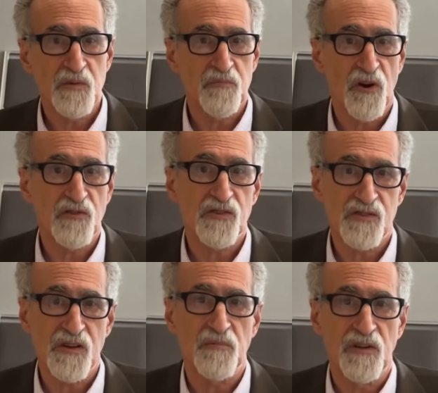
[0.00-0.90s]
approach is
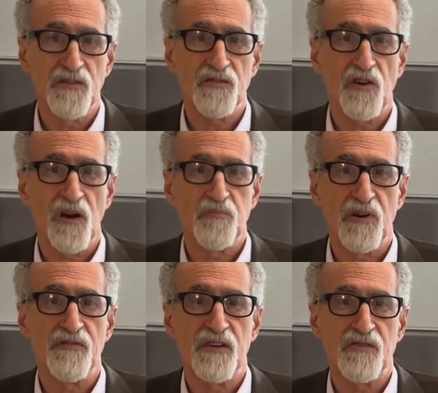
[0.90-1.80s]
similar to our
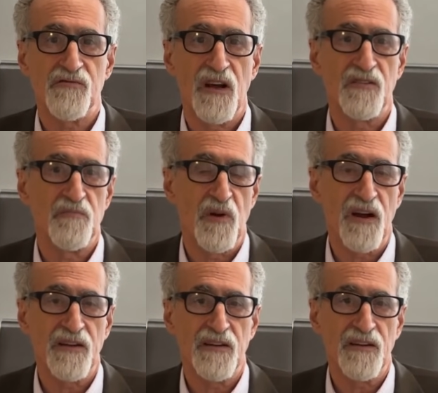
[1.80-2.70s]
previous round of
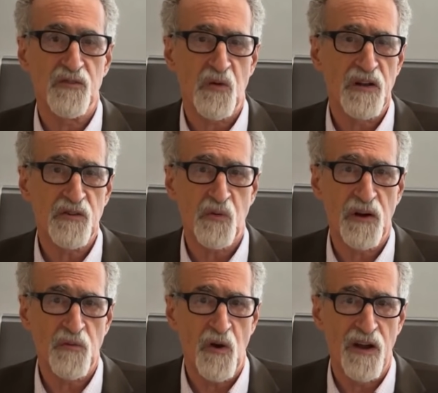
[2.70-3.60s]
bargaining in
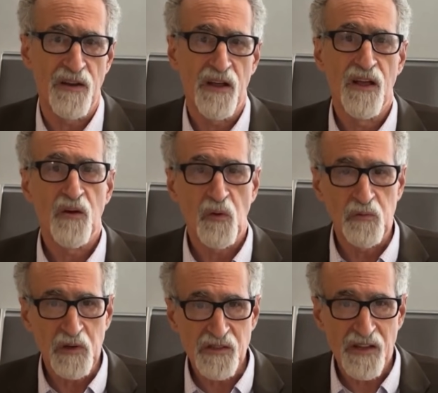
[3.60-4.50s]
2021,
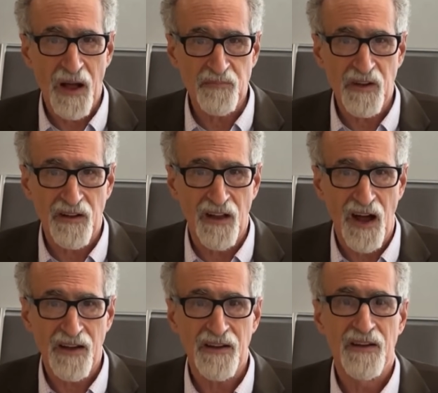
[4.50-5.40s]
when we stopped the
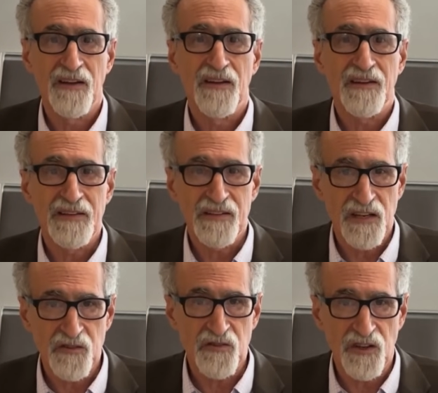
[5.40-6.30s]
clock,
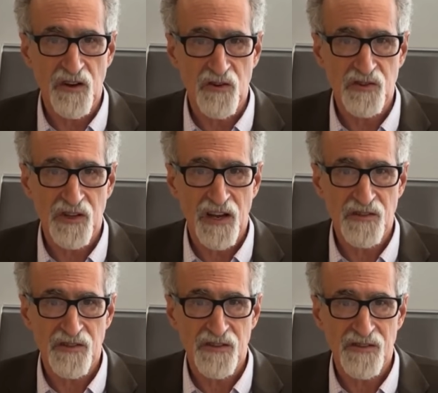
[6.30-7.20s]
continued
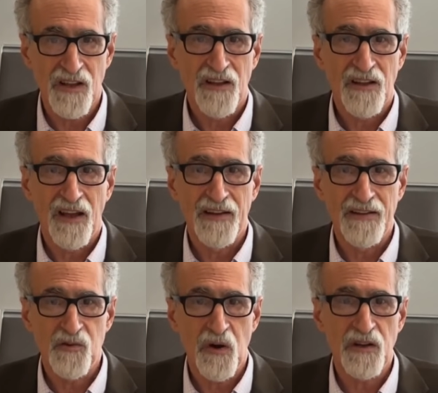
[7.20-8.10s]
negotiations, and
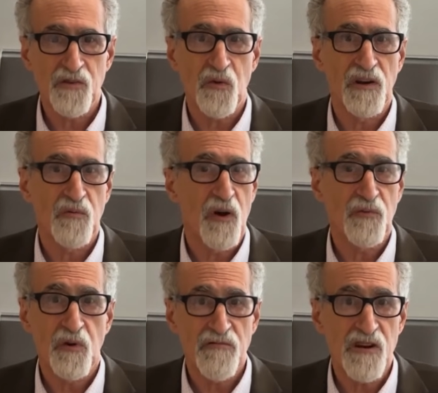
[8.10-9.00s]
in
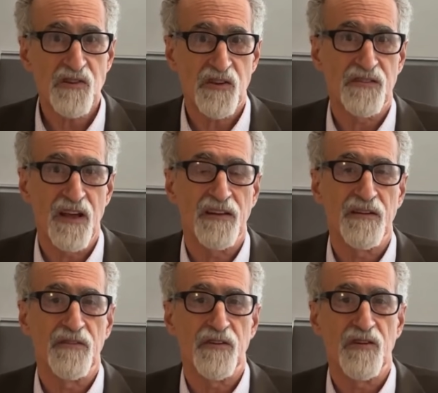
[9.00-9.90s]
2021, we reached a
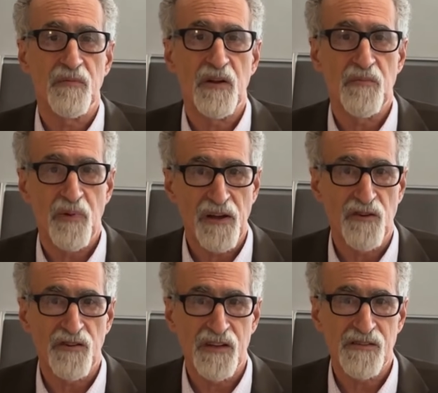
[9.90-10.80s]
tentative agreement by
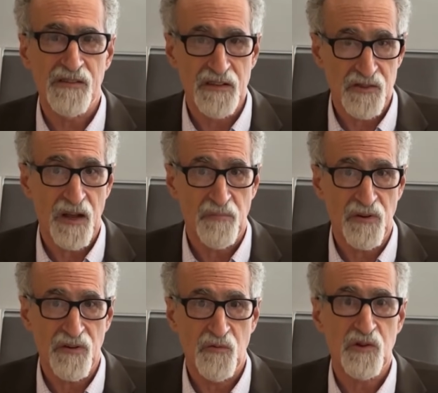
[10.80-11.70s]
early
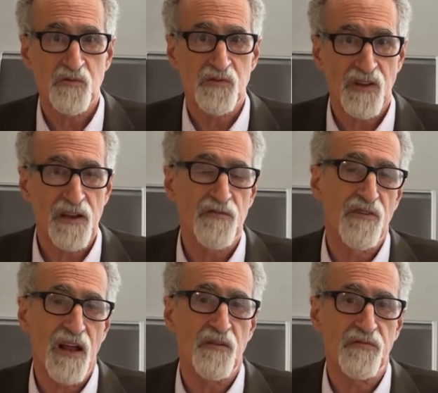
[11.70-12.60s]
December, which was later
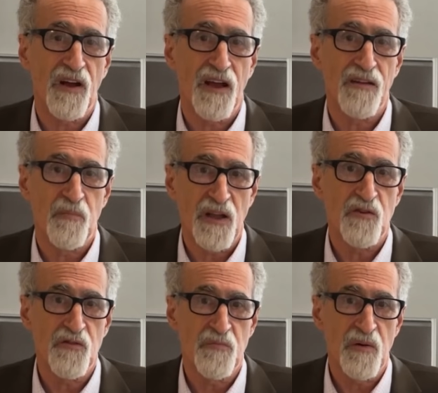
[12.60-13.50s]
ratified by
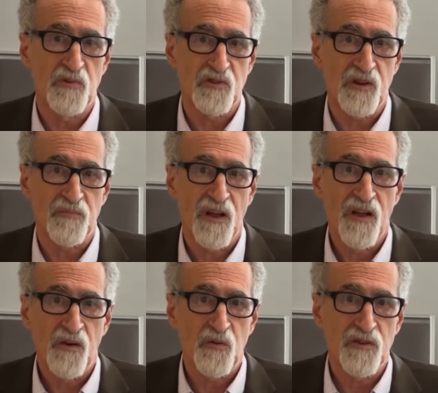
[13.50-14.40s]
you, the membership,
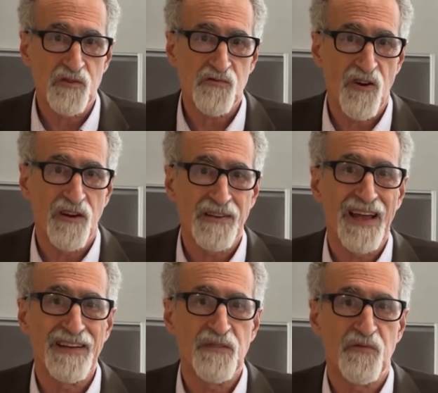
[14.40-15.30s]
with a strong
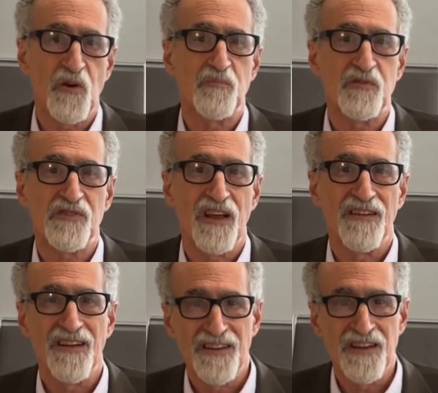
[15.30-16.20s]
94%
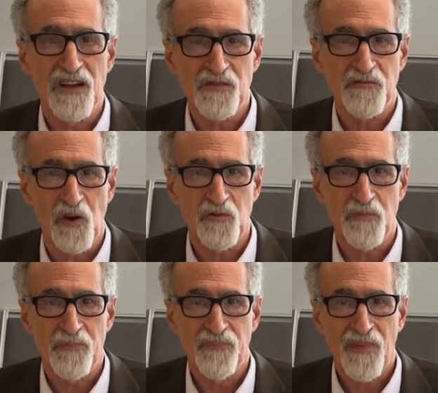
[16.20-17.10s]
yes vote.
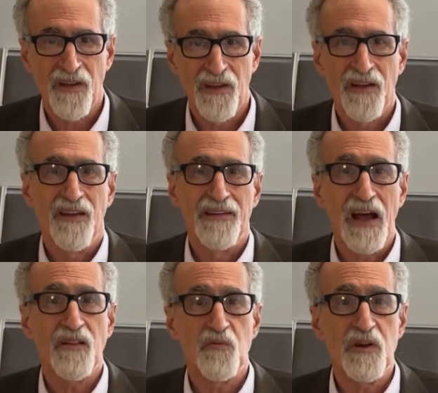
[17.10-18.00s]

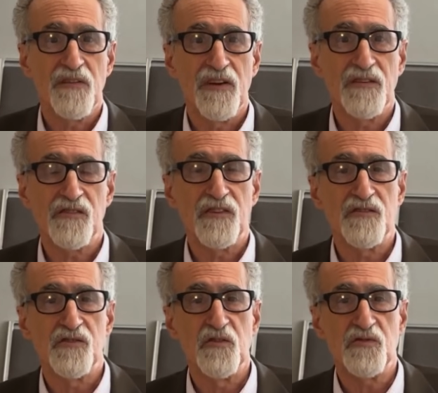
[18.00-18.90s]
Now that we have entered
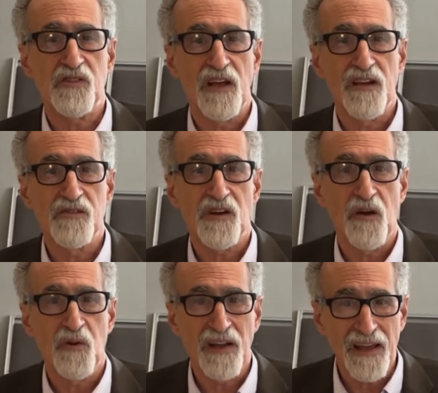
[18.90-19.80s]
this new stage, I
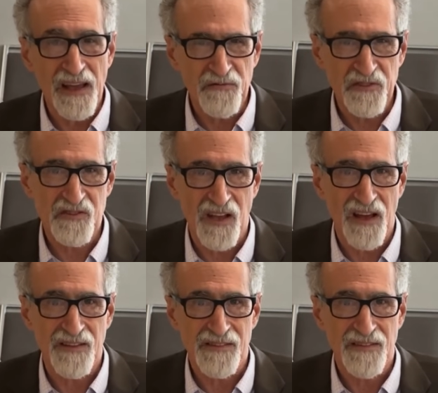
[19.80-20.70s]
want to
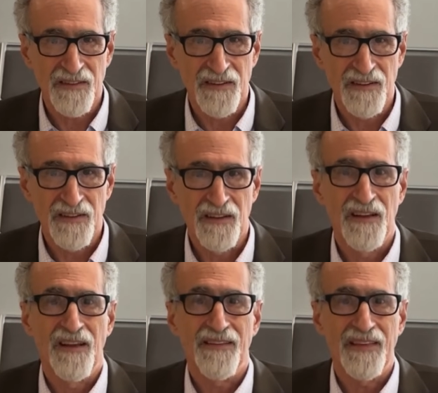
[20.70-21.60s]
emphasize
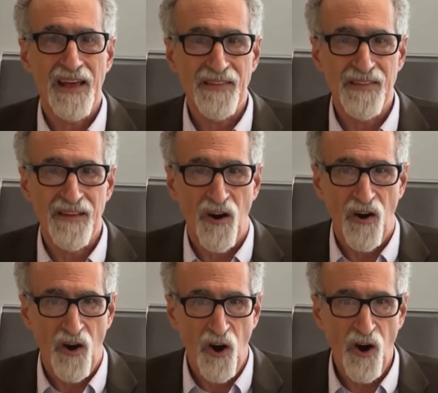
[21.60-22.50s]
that
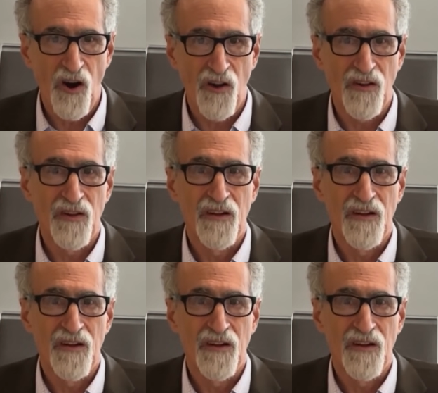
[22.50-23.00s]
all